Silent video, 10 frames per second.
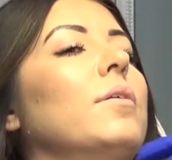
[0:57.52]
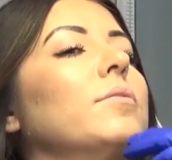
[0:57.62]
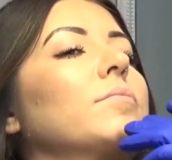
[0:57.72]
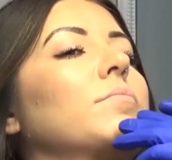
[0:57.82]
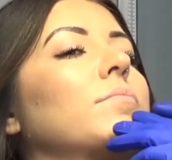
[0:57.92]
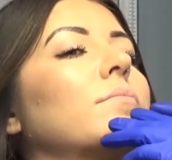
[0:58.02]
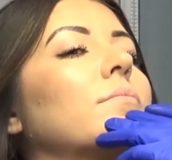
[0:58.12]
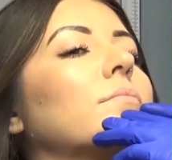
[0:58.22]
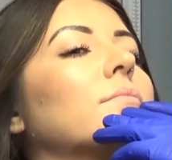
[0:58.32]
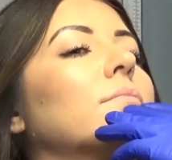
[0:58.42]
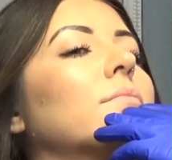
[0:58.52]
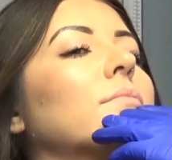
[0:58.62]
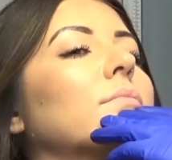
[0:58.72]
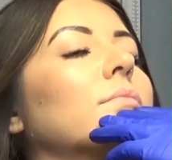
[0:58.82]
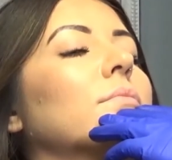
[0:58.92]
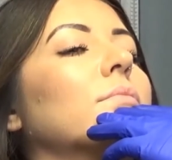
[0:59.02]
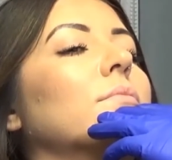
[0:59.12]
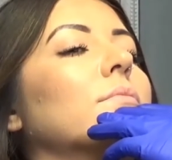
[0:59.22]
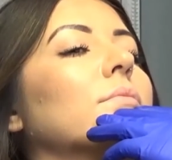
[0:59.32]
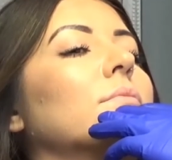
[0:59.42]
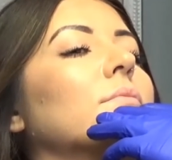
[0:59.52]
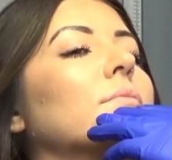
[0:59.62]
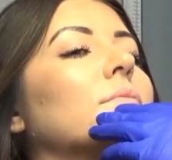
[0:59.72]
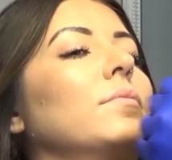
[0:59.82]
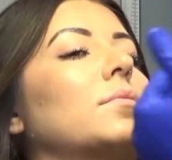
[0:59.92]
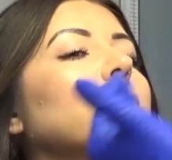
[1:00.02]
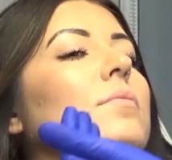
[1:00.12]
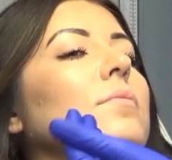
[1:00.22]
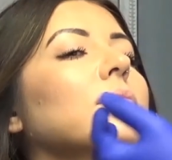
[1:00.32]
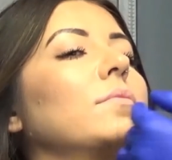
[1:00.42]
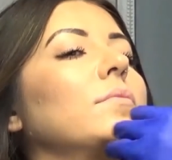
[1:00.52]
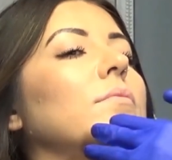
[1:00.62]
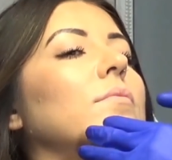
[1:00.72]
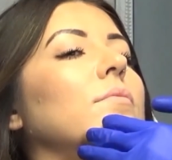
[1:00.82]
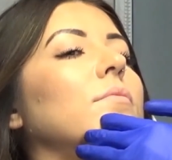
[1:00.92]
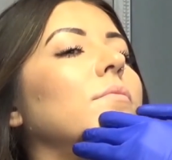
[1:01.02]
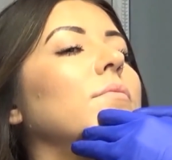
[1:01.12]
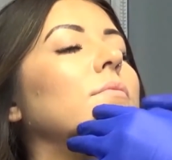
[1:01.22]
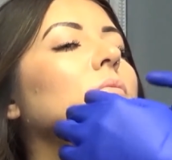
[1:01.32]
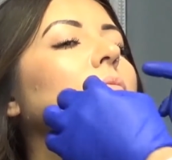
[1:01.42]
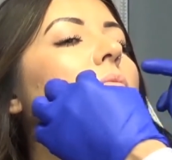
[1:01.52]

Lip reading: And we brought out, and you can still see the product is there,